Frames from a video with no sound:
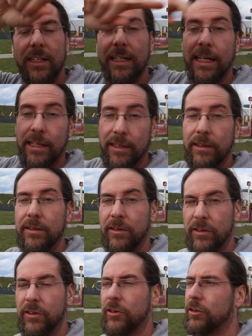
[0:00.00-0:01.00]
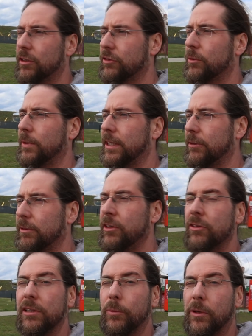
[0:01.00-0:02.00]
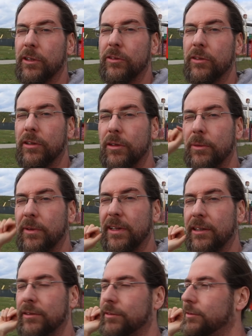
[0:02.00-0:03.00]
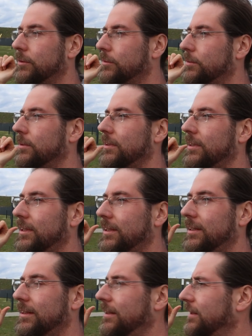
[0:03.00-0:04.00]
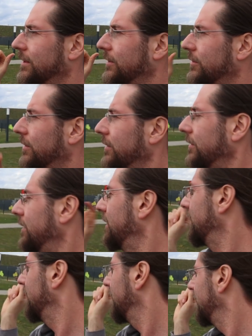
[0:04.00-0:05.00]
that I, this is the charger where I originally wanted to go without the Volkswagen dealer charger,